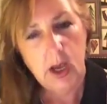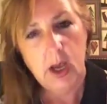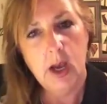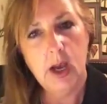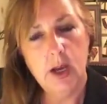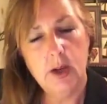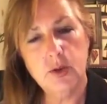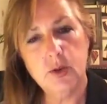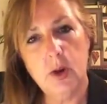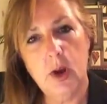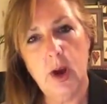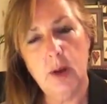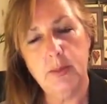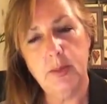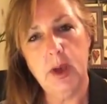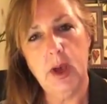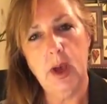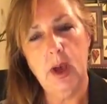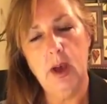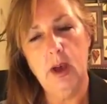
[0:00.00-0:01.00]
a drop
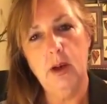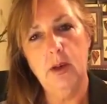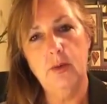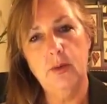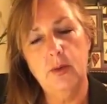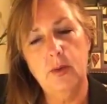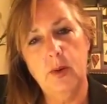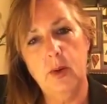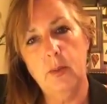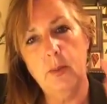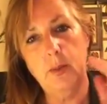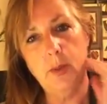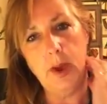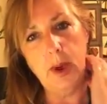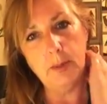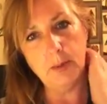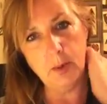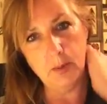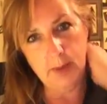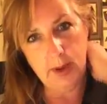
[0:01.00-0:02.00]
of
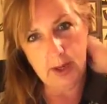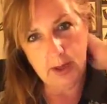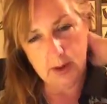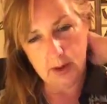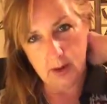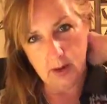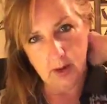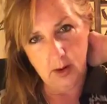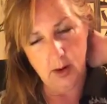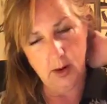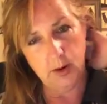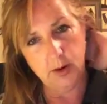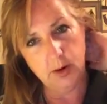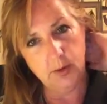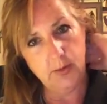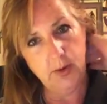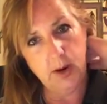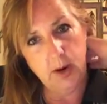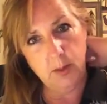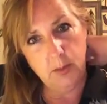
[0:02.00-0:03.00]
peppermint on your
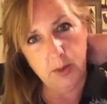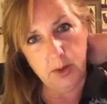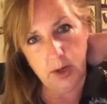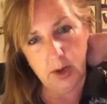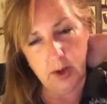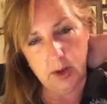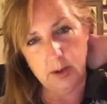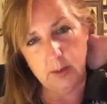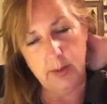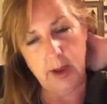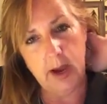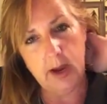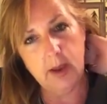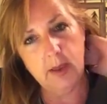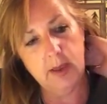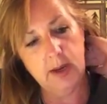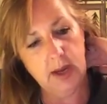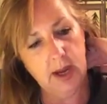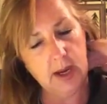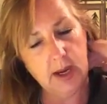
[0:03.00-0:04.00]
finger, put it on the back of
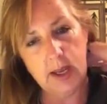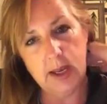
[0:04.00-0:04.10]
the neck.